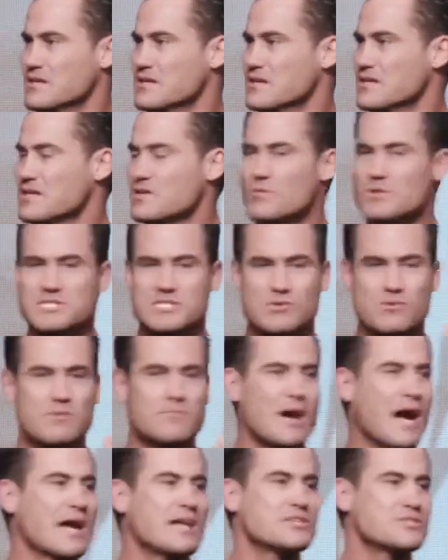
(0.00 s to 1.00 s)
And He wants to
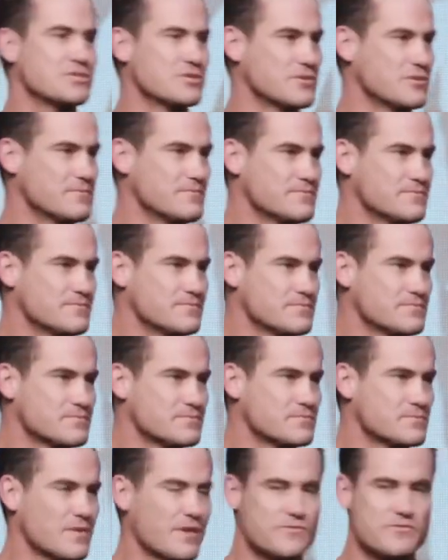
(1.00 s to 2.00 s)
remind you
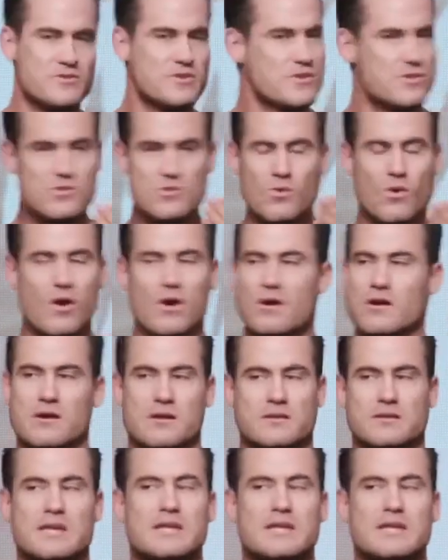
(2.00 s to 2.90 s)
you are,